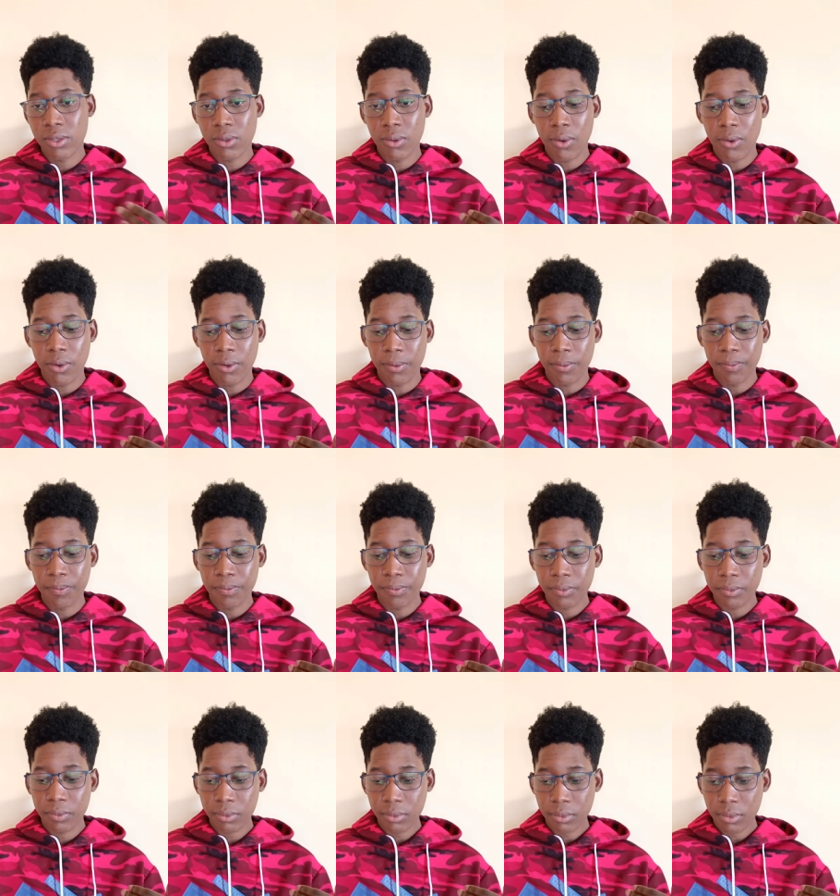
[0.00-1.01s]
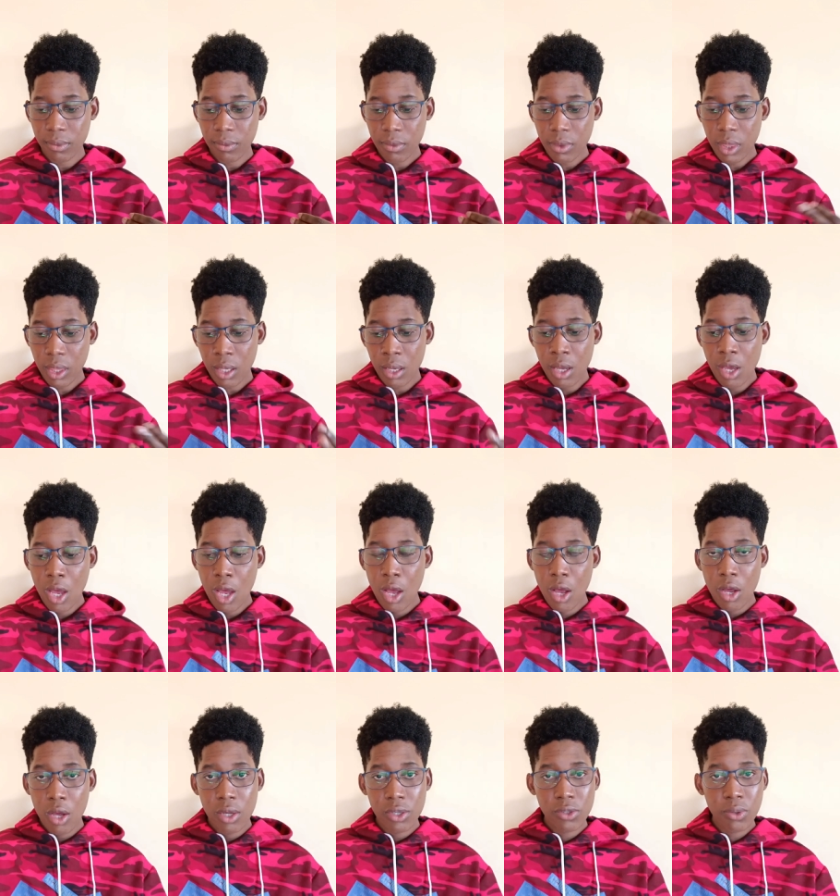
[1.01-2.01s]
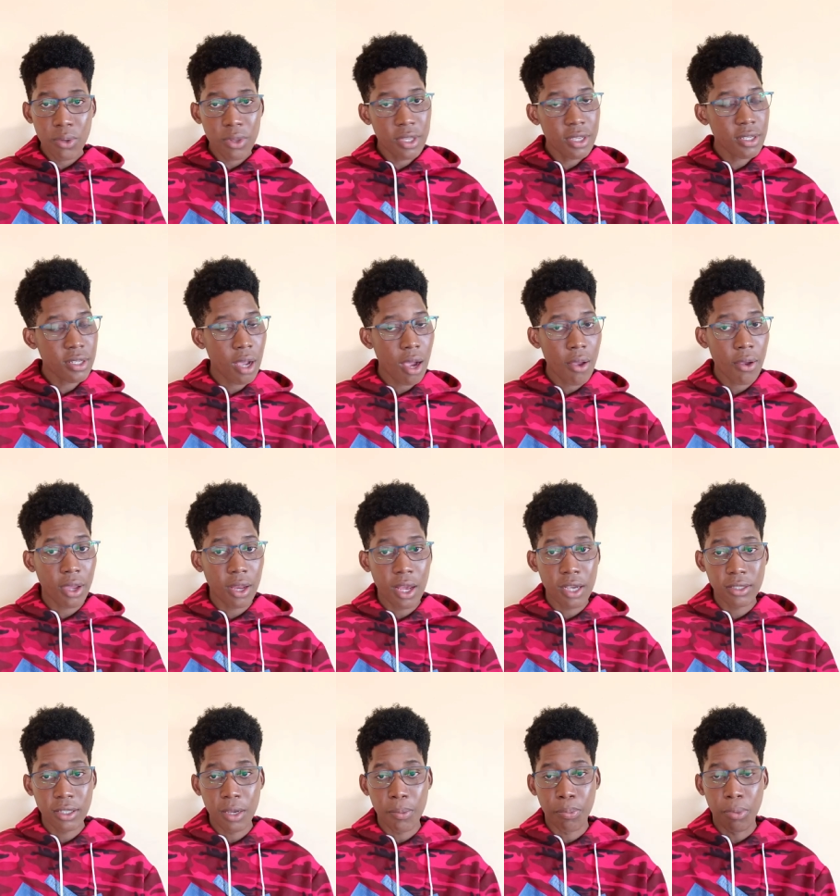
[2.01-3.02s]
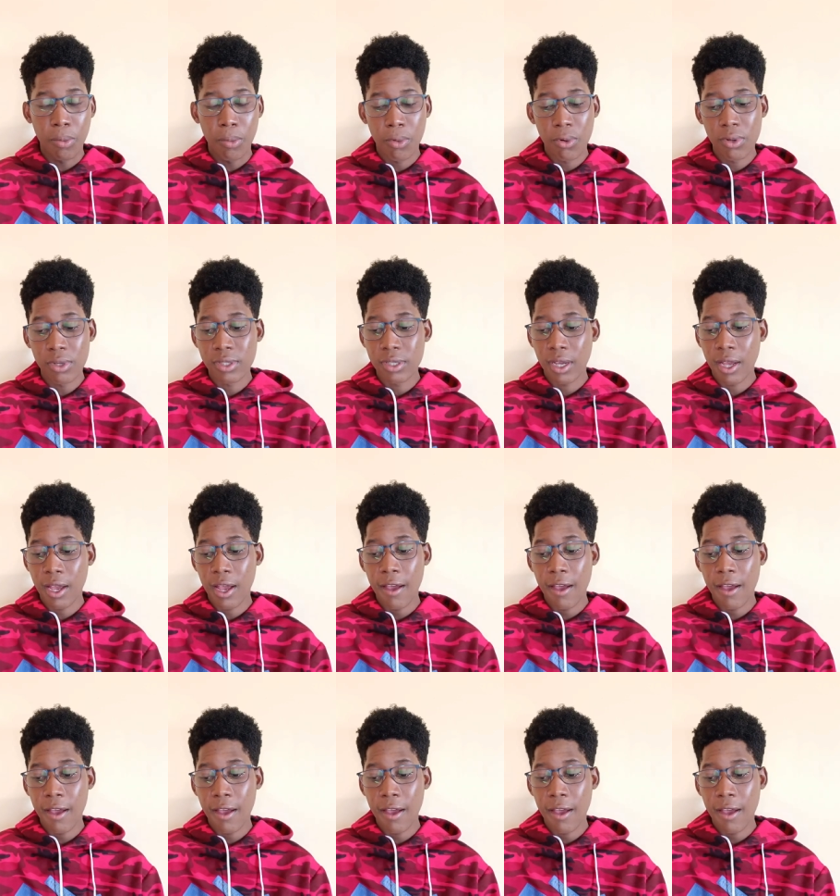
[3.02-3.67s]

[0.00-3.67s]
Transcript: and so on so this is how you can actually promote